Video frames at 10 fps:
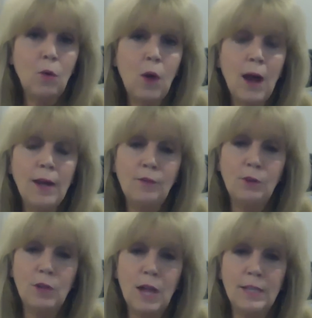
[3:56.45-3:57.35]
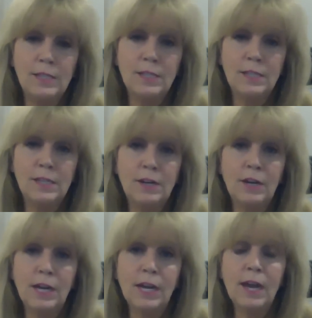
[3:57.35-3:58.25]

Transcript: quite a few clients in this area.